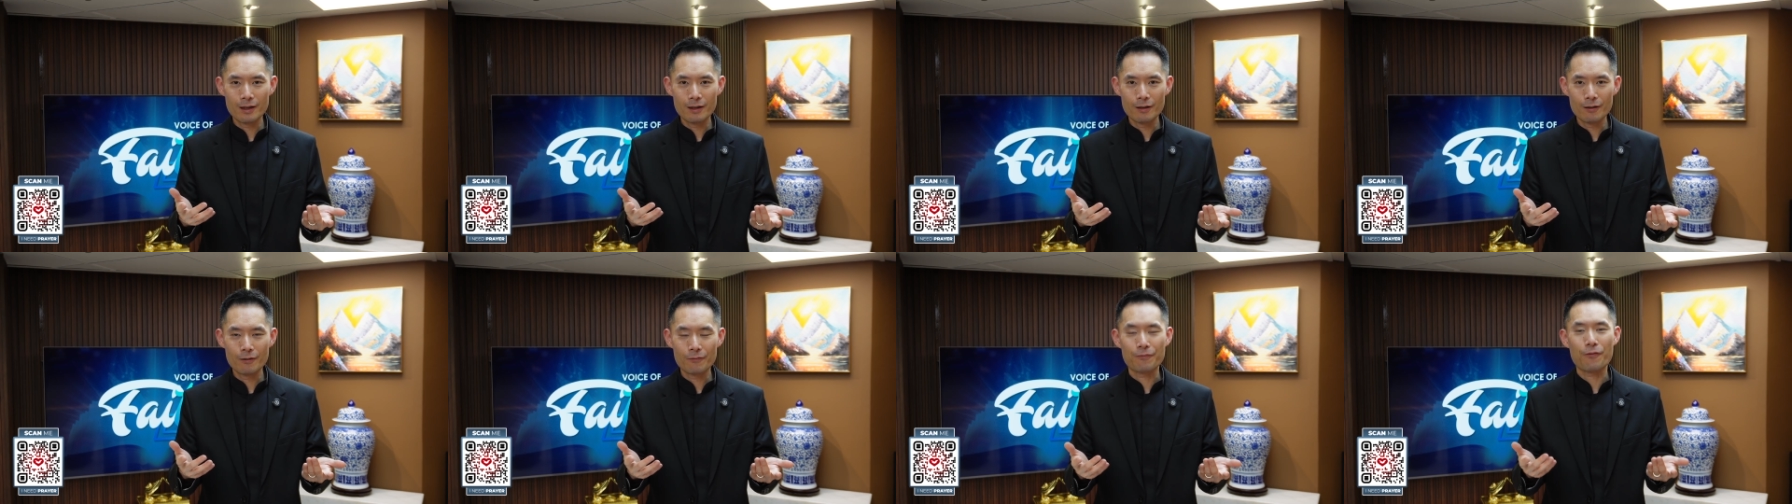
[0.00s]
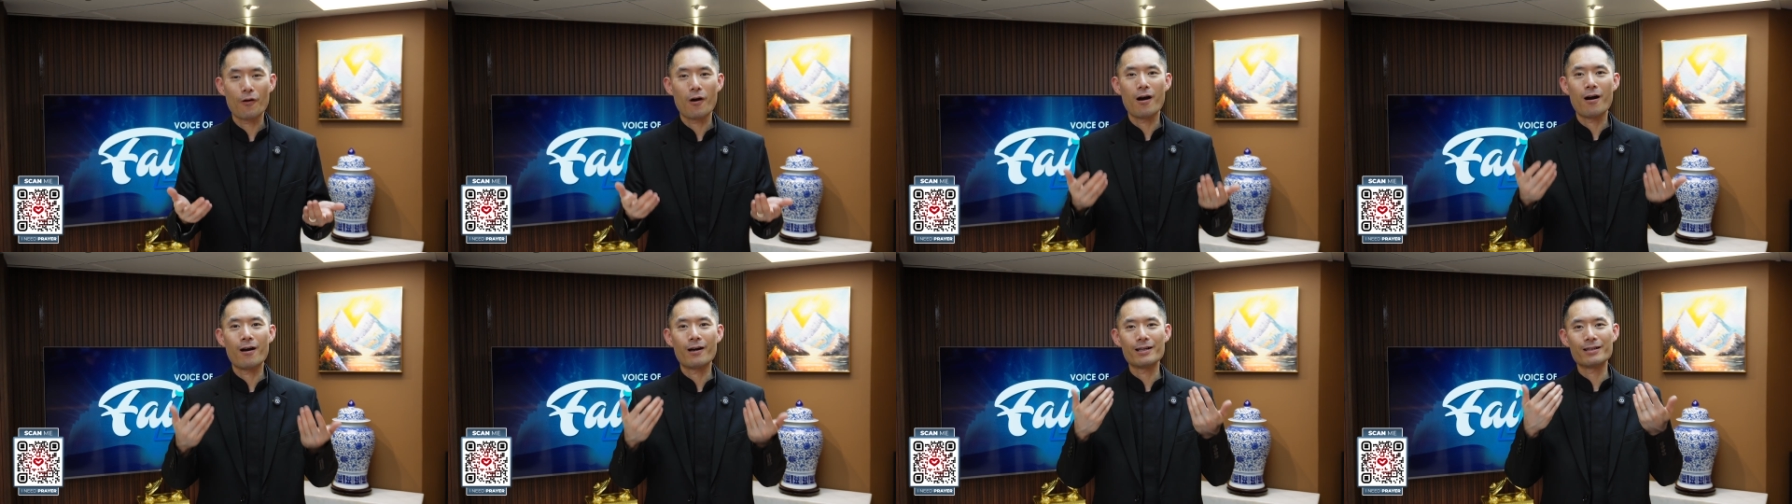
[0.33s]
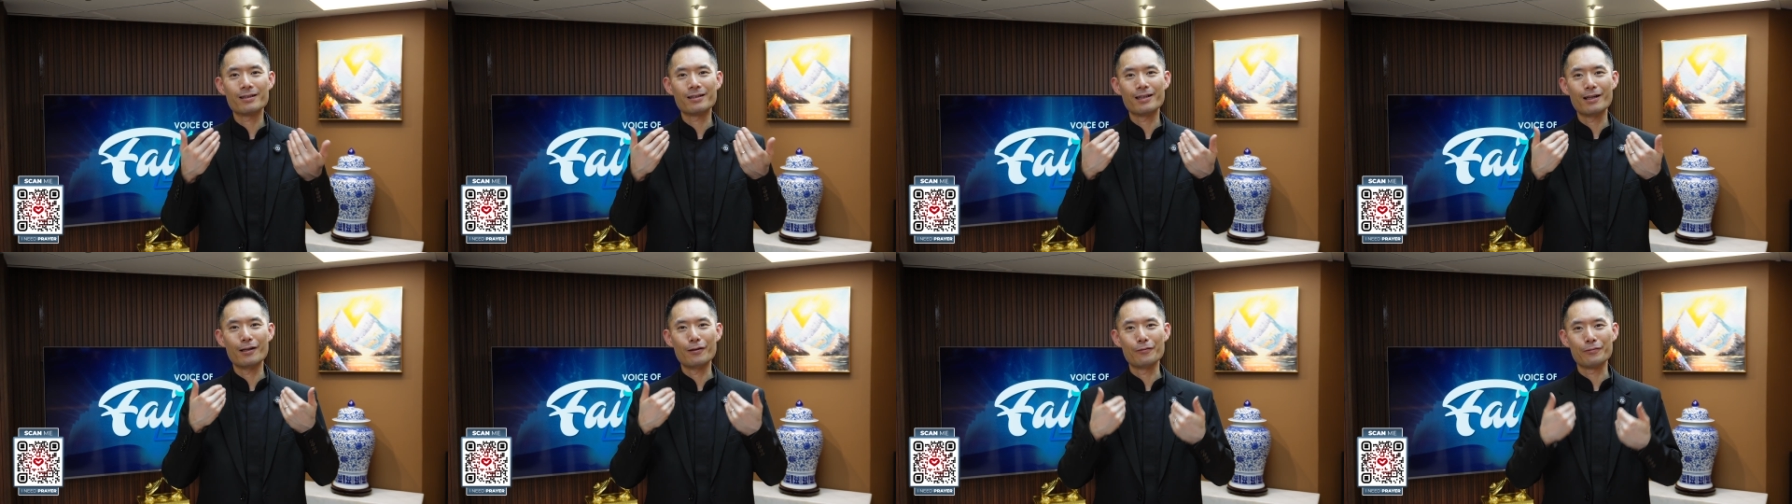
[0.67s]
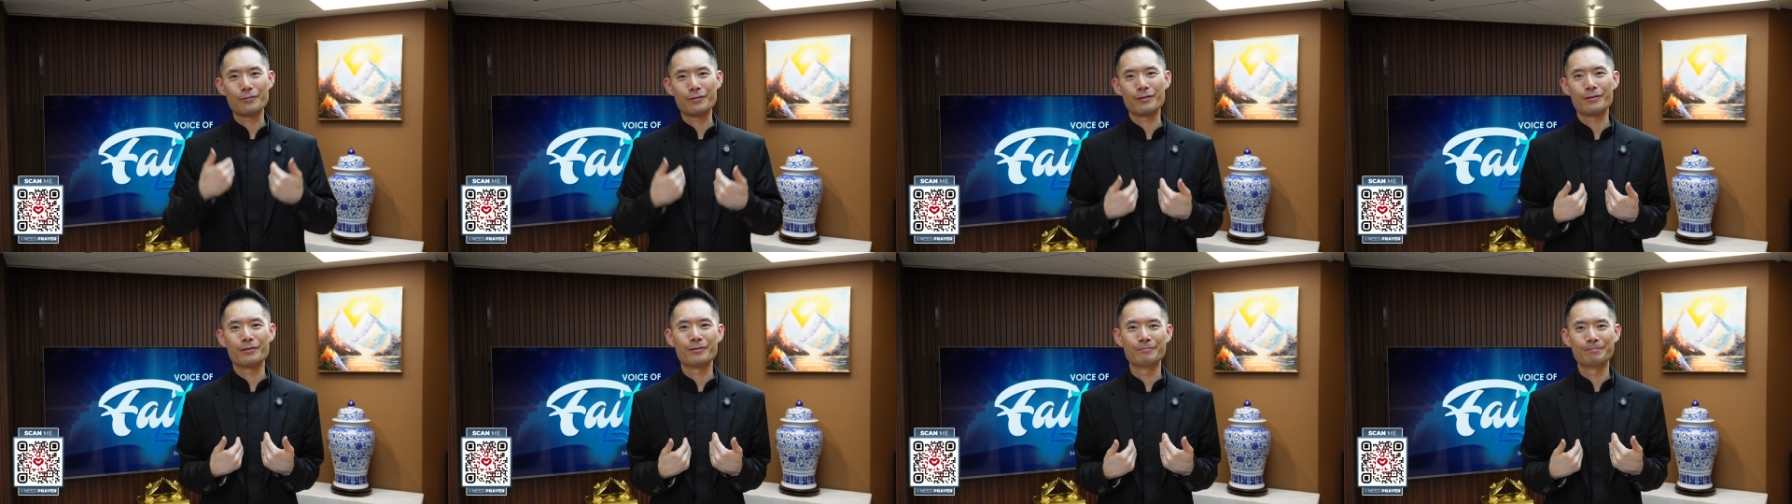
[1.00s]
for
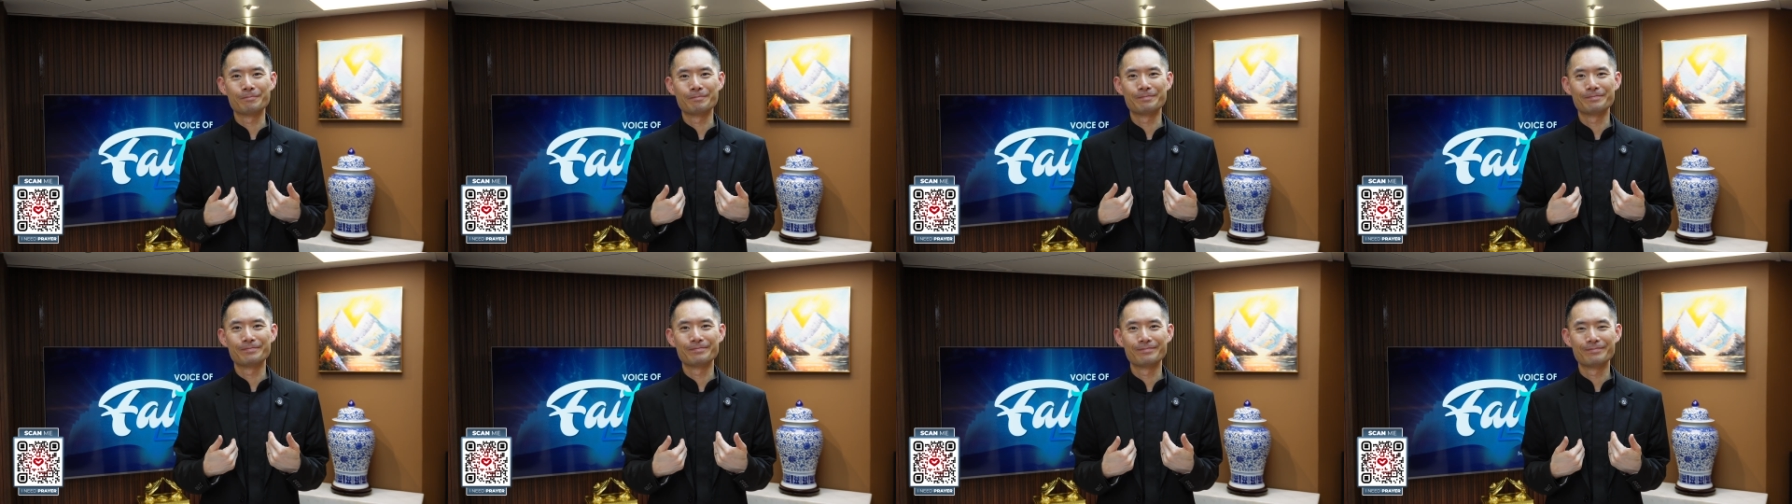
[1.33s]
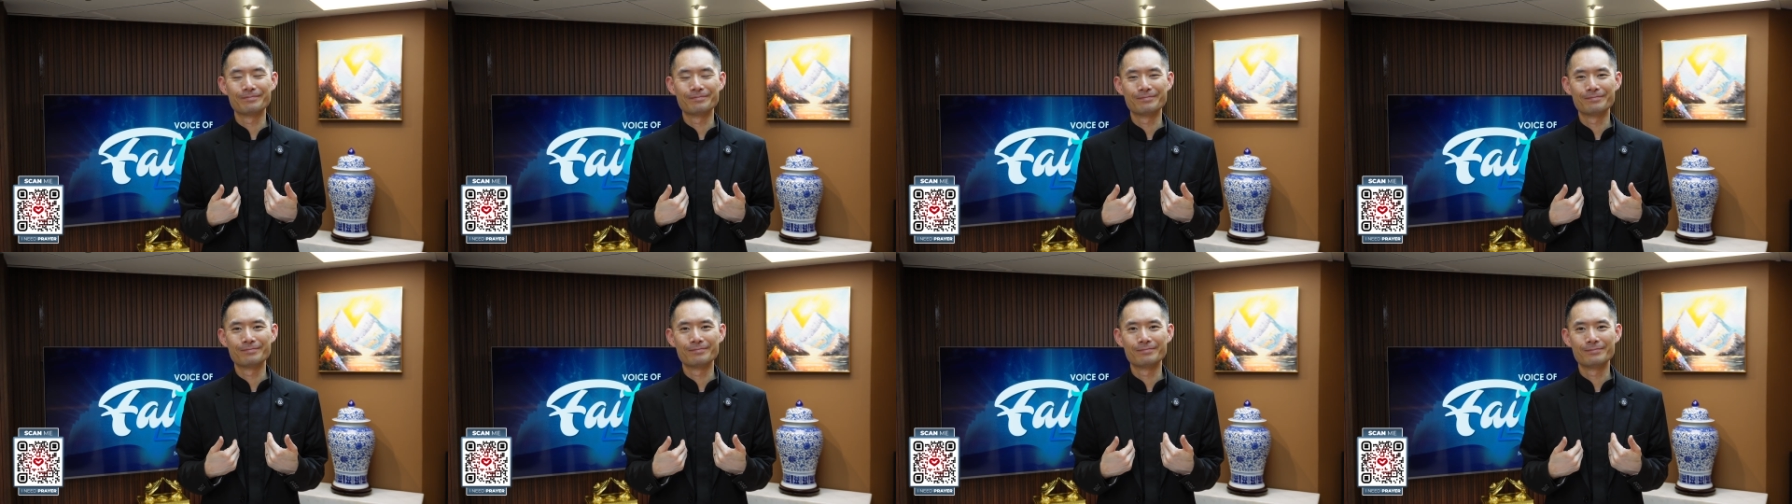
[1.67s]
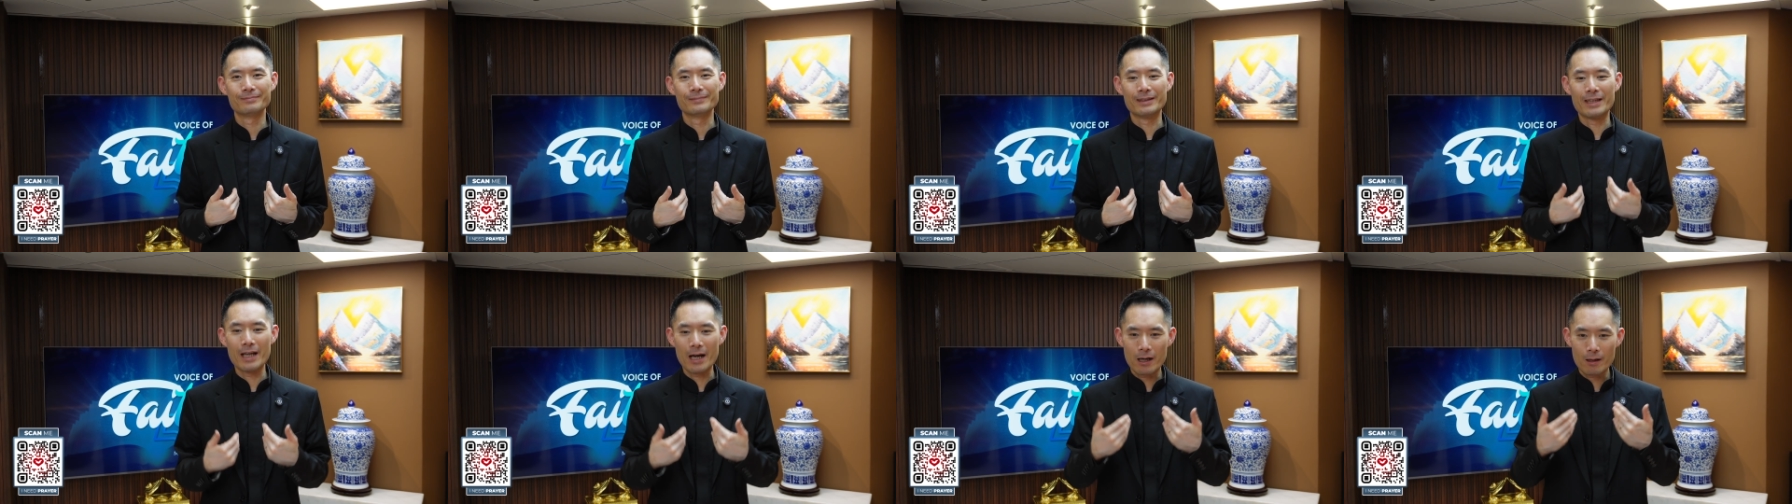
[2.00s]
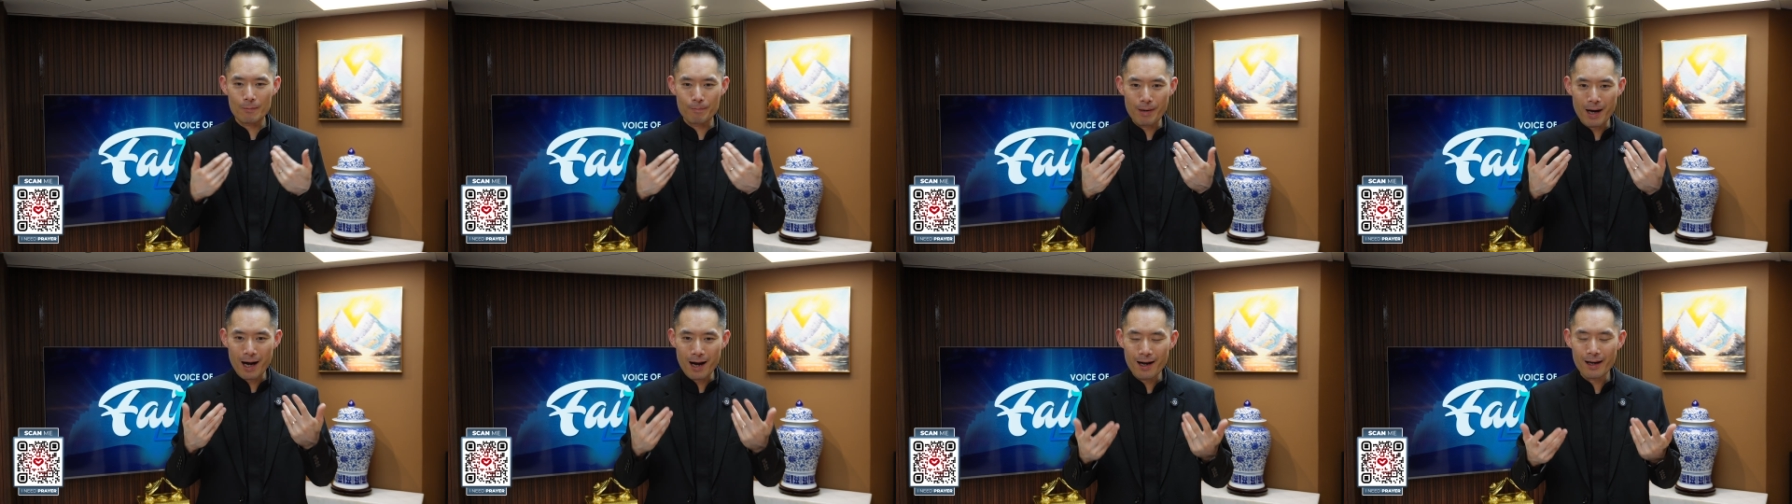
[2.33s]
ourselves.
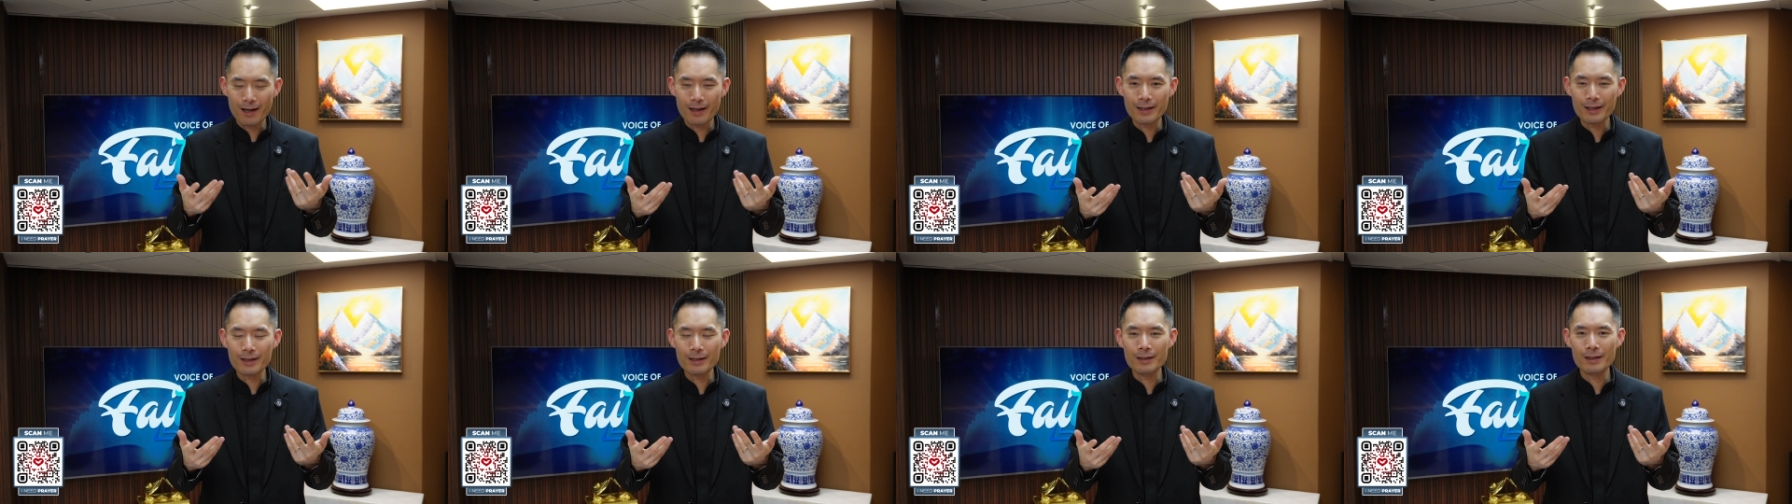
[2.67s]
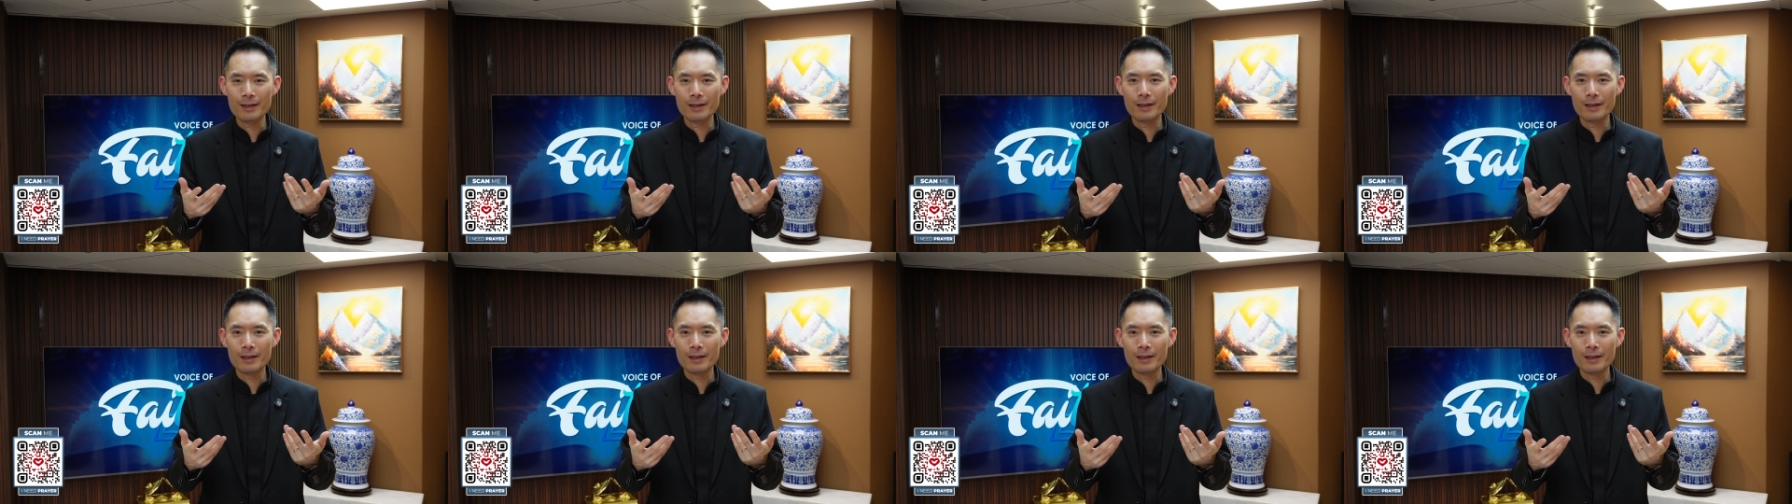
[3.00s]
Thereby,